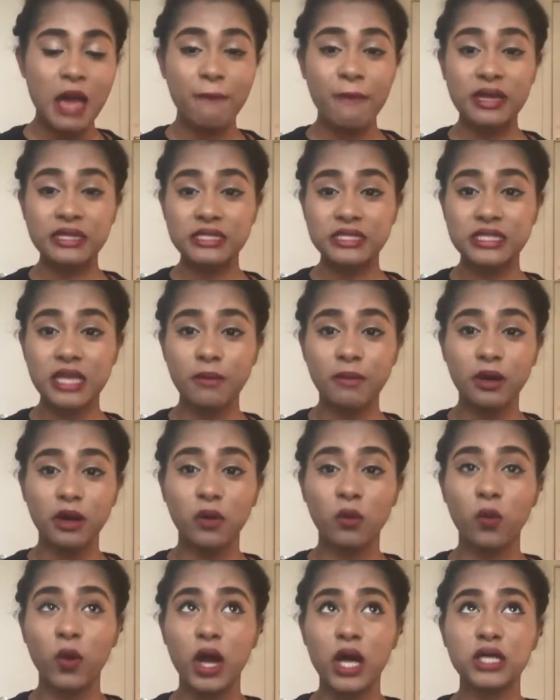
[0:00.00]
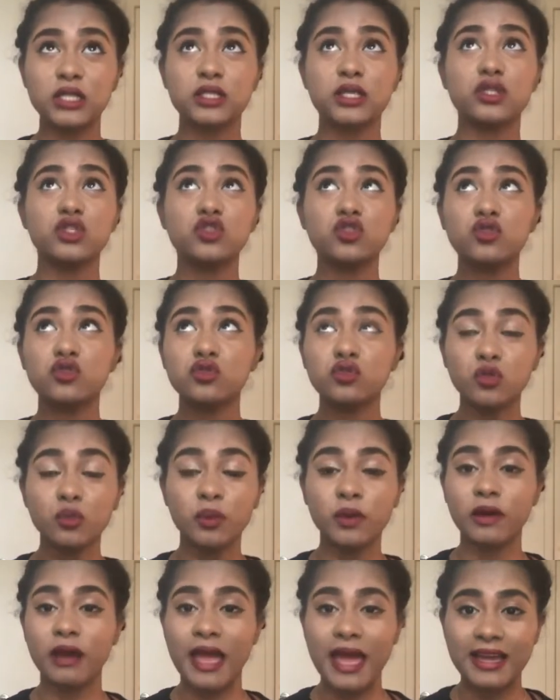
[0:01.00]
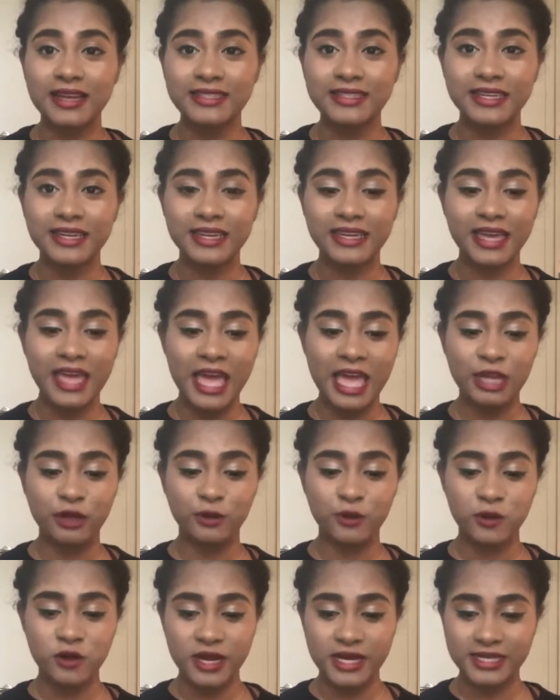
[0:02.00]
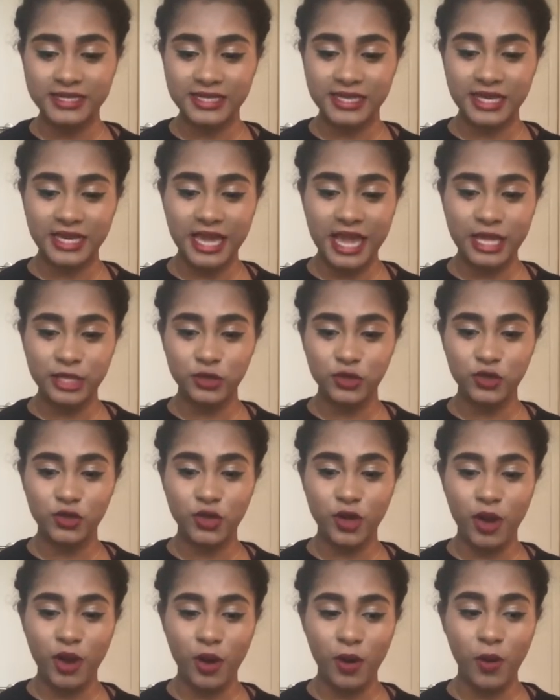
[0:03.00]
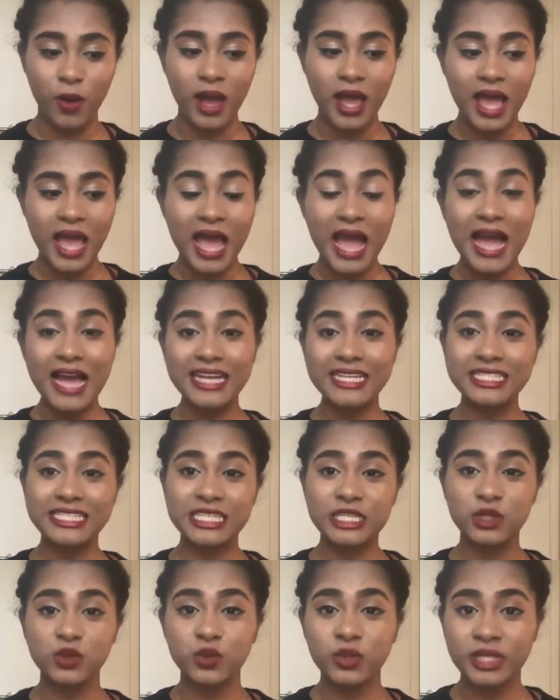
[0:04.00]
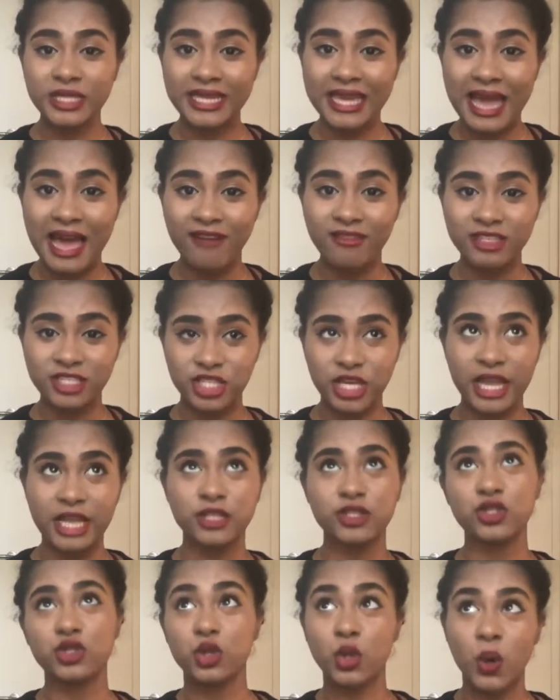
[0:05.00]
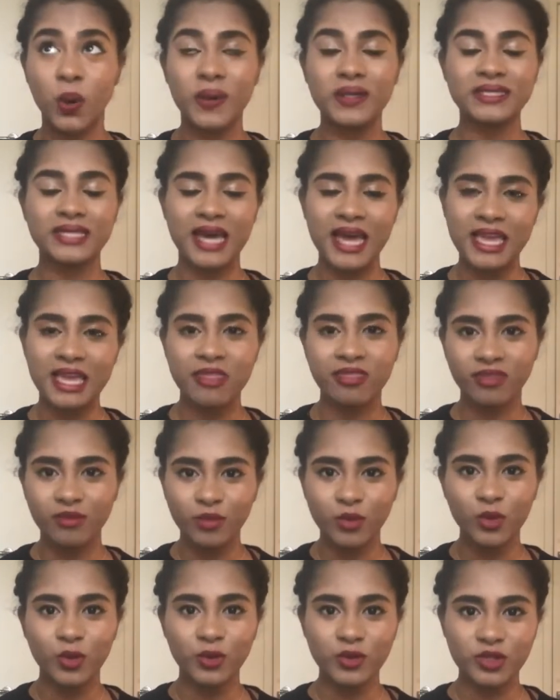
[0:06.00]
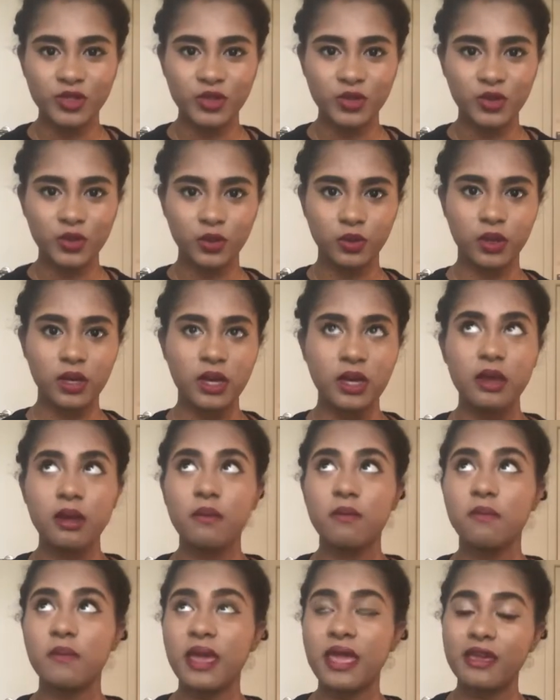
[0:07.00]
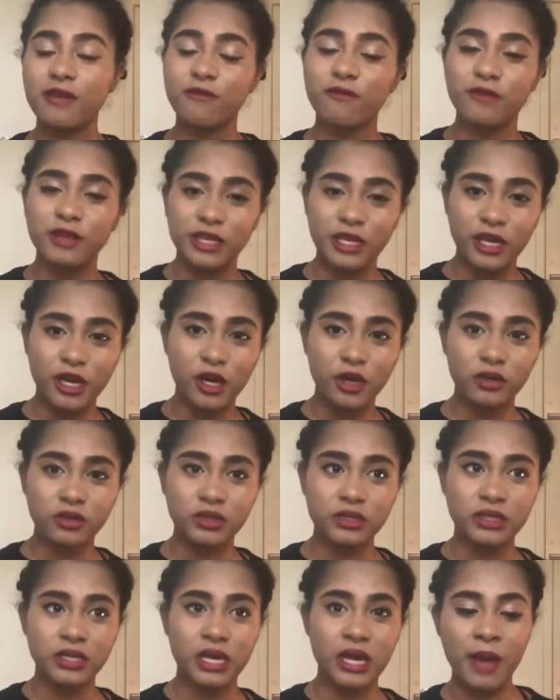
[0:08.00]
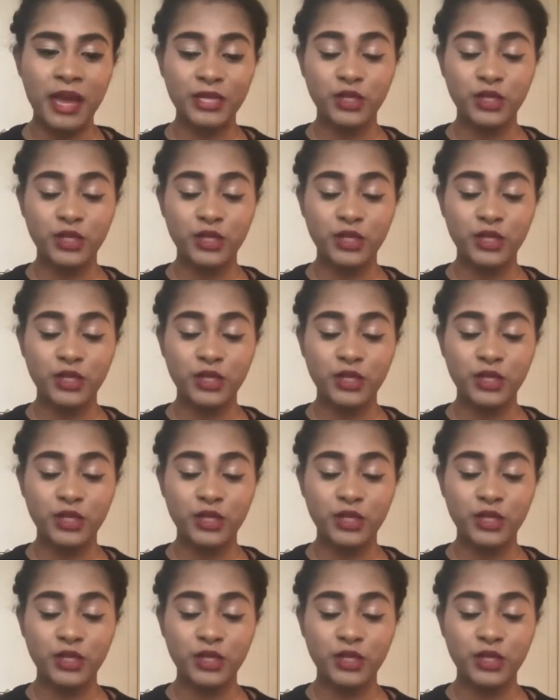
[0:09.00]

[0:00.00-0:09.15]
My summer was super hectic and crazy, and so I didn't really have a chance, nor was I in the mood to make videos.